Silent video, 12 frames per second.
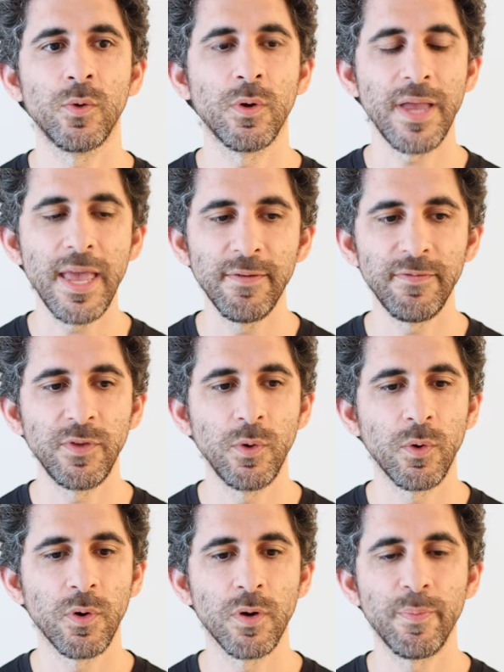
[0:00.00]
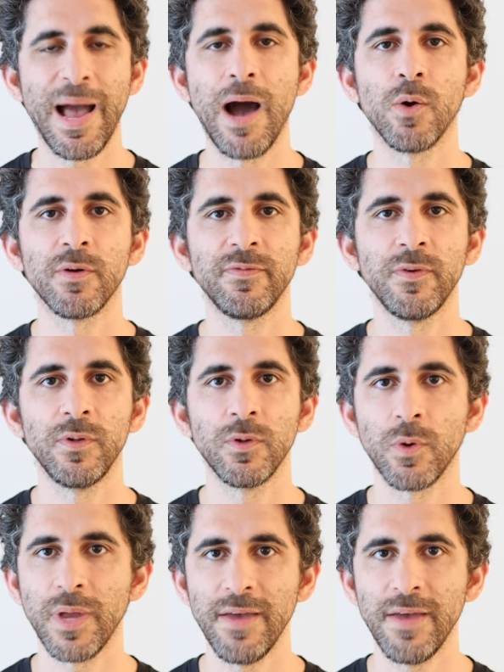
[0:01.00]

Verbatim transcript: or if you're powerful or